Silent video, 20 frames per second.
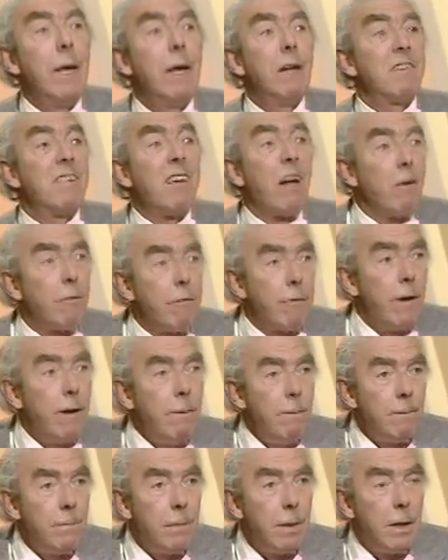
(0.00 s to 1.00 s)
sulfur.
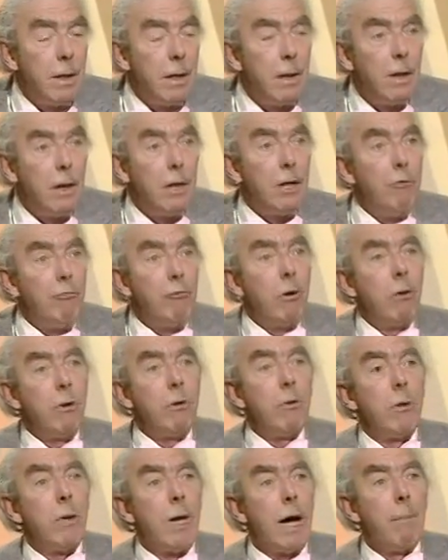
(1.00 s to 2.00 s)
You roll it
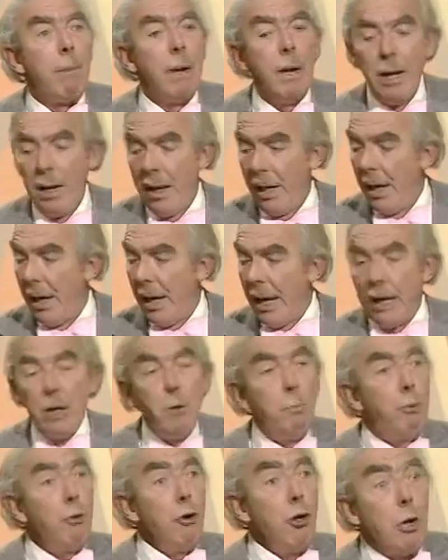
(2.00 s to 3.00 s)
all up and you
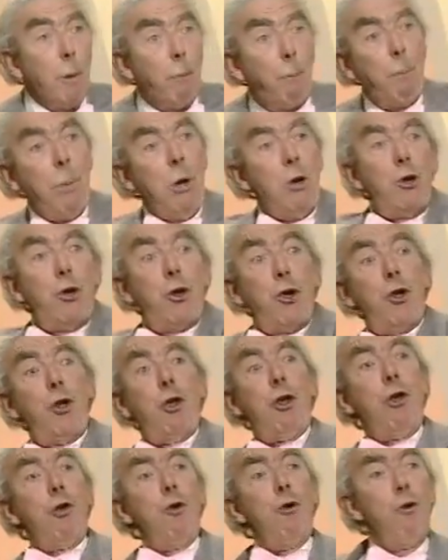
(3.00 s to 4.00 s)
put it in a
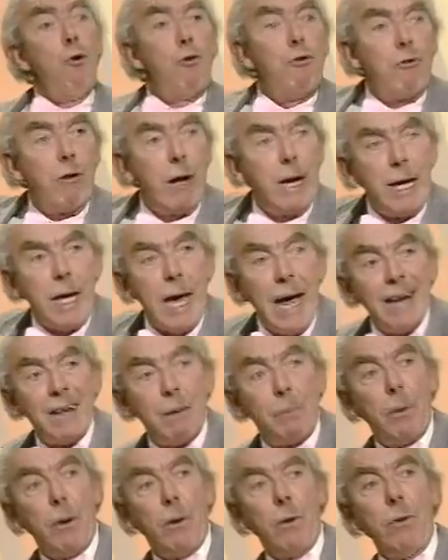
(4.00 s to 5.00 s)
huge, great
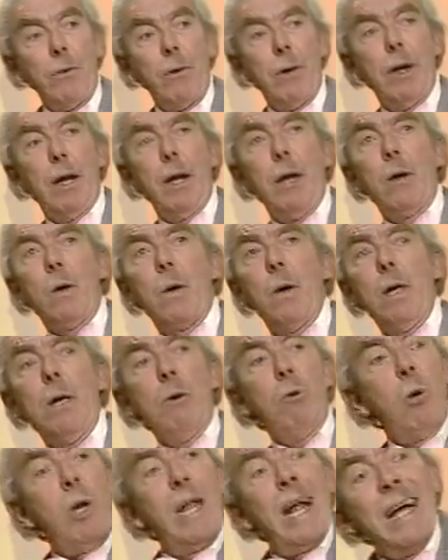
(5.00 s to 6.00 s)
catapult.
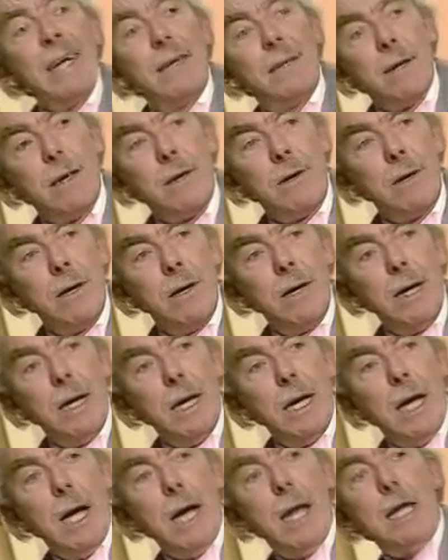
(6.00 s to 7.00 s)
You light it,
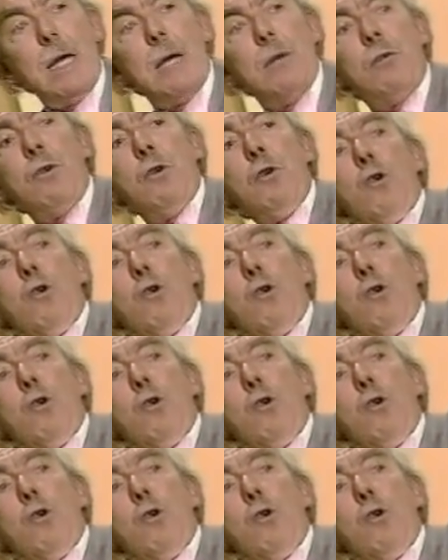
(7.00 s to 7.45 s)
and it goes,